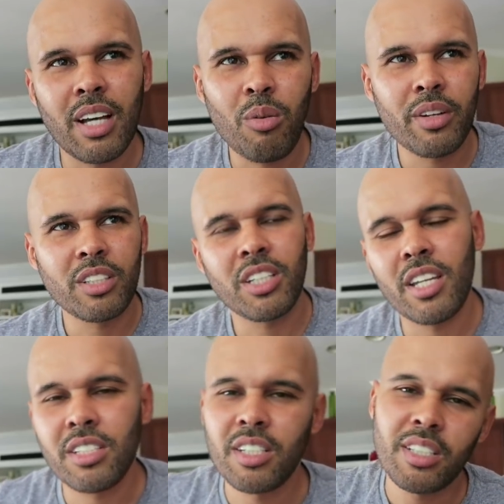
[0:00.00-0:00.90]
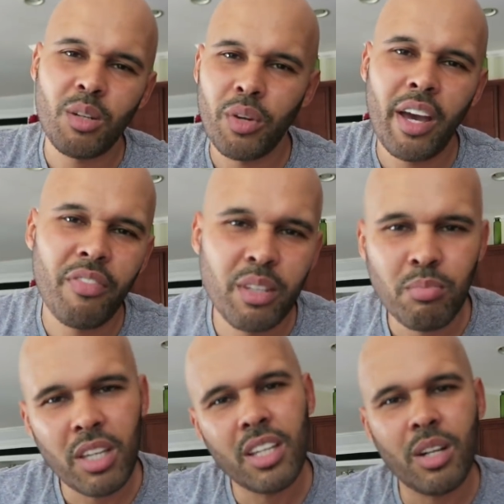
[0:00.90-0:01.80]
I want to change this. I want to have this
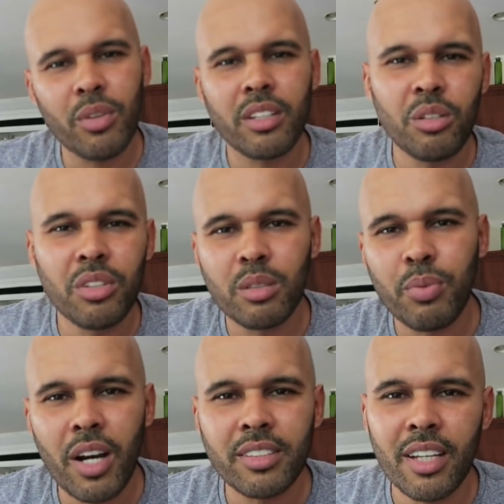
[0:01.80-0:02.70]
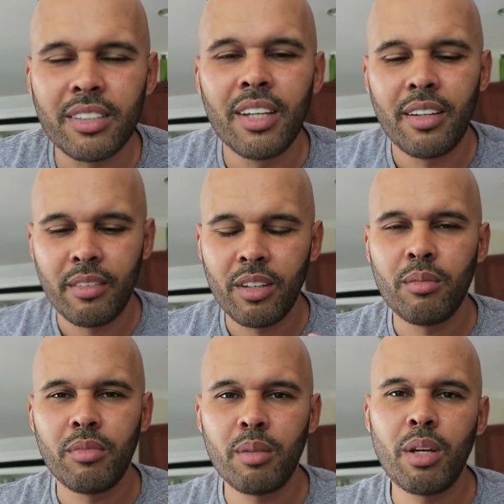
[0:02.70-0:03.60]
meeting. I want to do this process.
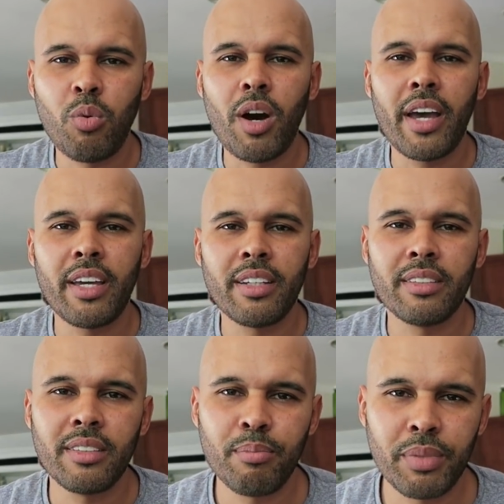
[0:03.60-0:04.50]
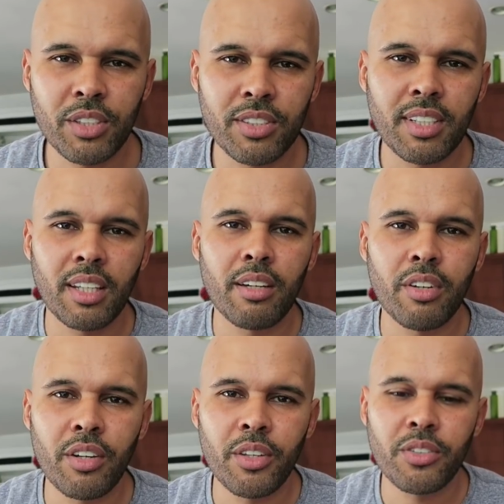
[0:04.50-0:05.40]
You can be quiet, but just
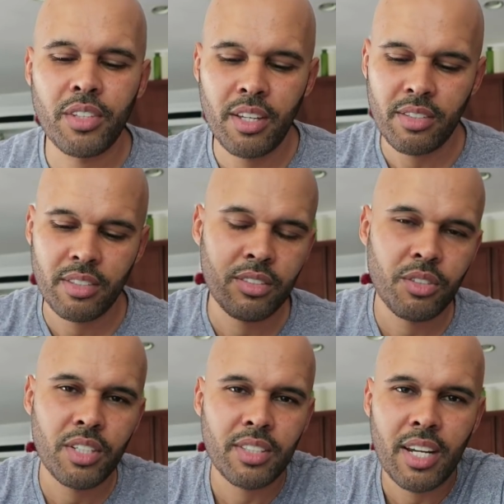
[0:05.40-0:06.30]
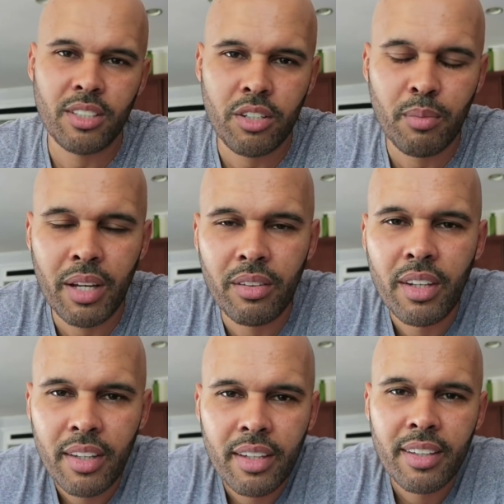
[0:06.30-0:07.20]
deliver on those things, those things that I talked about.
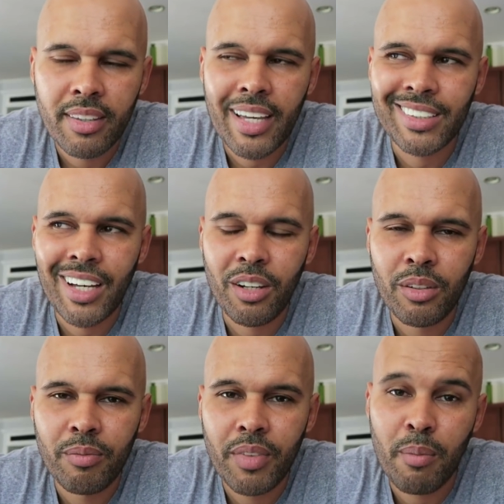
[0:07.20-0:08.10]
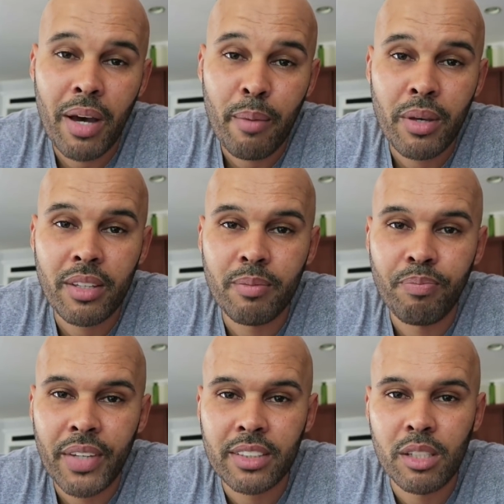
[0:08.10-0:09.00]
That's how, in my opinion,
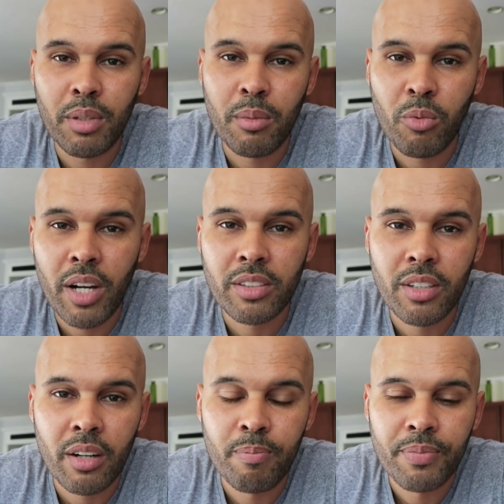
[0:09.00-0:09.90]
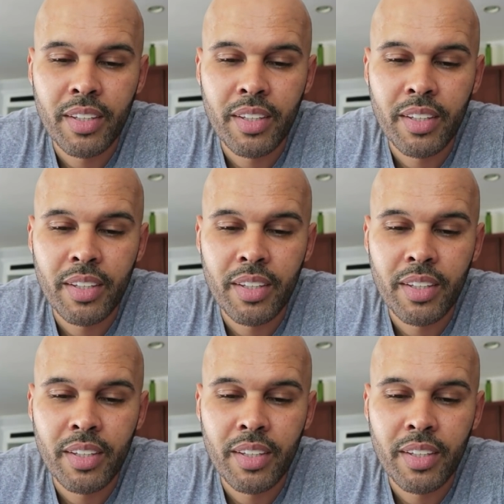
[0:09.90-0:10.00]
that's how you become a rock star.